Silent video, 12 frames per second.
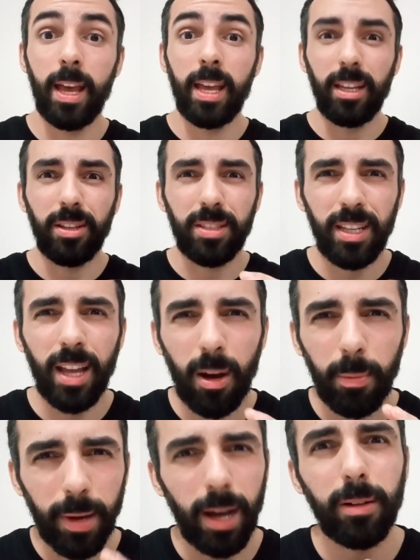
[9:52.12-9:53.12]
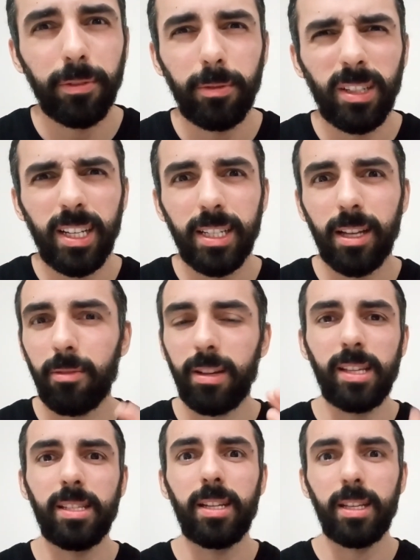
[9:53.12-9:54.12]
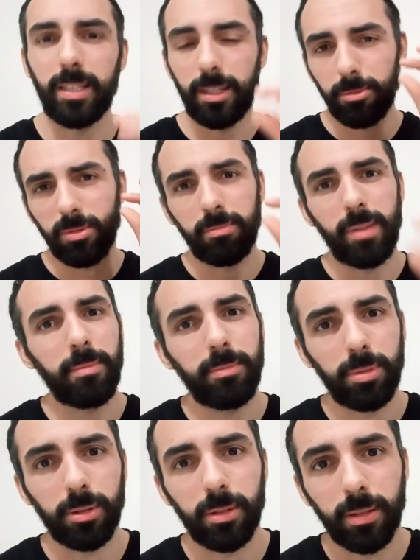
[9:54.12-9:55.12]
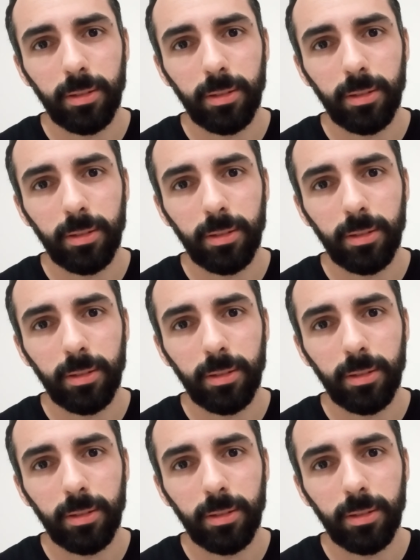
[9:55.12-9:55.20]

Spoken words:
You see how powerful it is, how easy it is to remember